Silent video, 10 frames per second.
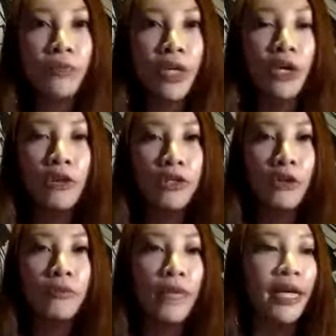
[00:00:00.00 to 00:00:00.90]
You know,
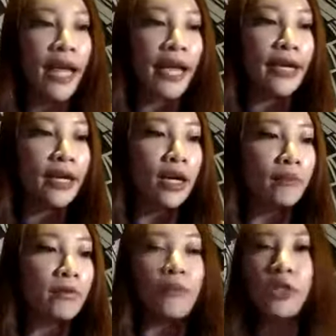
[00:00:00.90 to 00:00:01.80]
don't be like um,
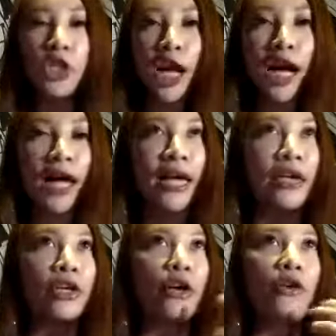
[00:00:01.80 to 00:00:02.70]
I'm shy,
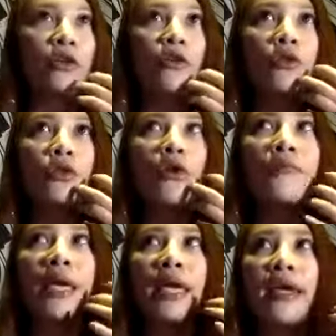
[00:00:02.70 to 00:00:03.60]
you know, don't, don't
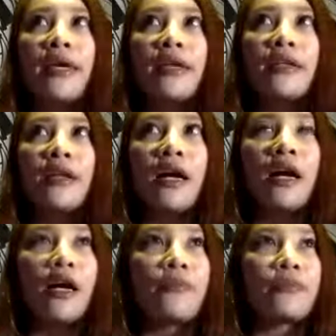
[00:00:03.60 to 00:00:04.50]
be,
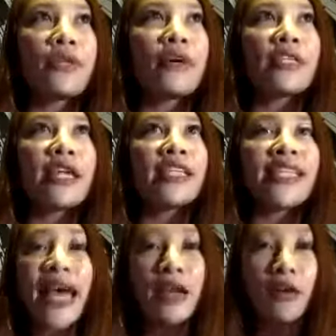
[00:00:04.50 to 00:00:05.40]
um, I'll say,
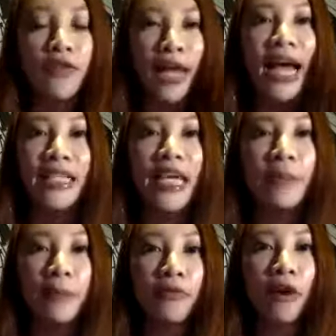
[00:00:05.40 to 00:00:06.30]
scared of like asking
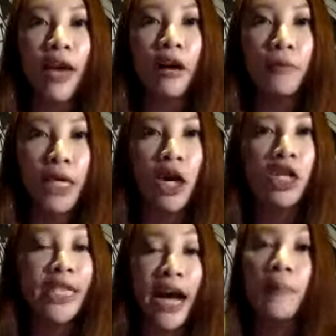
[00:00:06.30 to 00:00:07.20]
people for help, because
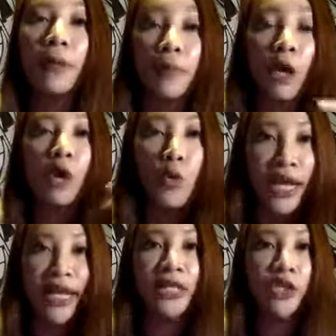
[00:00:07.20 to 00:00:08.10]
there are people who are
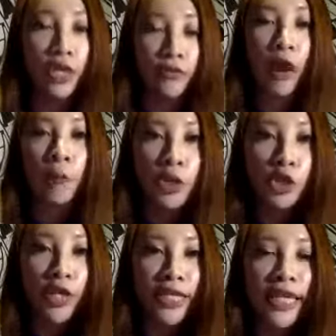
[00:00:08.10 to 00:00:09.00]
willing to give you
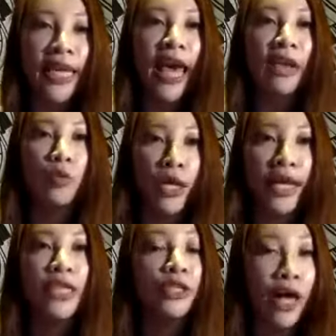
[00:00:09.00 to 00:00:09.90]
opportunity and
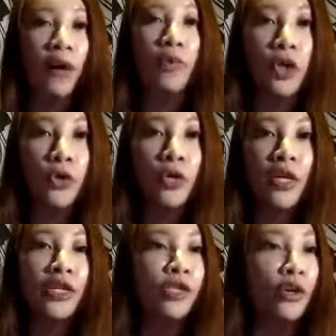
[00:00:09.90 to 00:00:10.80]
willing to help you.
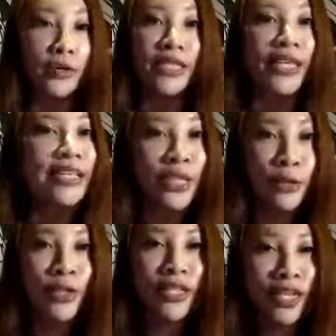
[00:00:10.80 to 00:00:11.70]
So it's, it's a
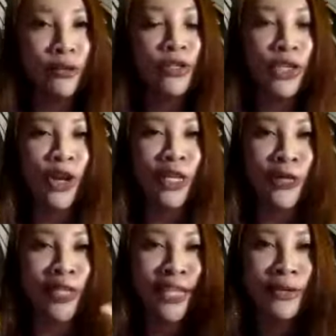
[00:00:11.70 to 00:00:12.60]
good, it's a good choice. So
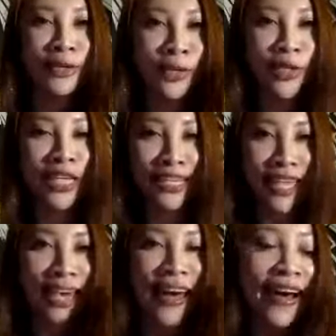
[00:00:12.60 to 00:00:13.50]
see you soon in
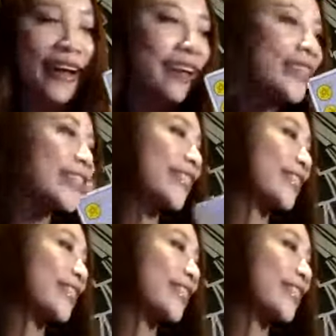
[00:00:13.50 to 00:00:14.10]
K L.